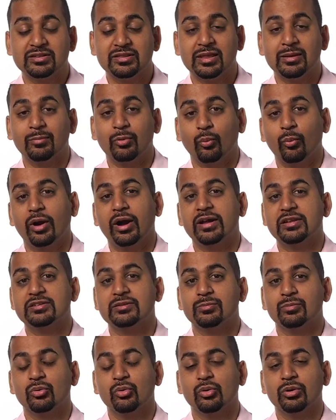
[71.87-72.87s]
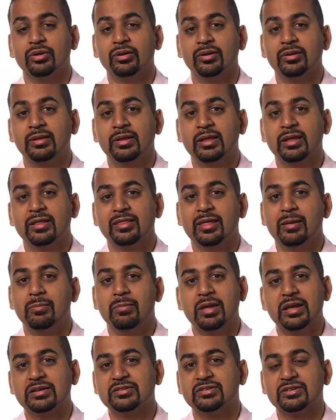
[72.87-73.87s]
to them and why it's important that
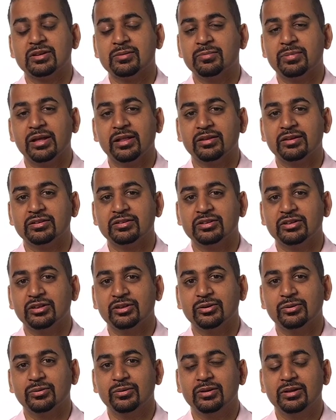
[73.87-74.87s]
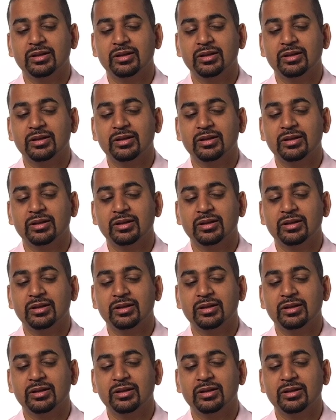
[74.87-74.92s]
makes it compelling to you.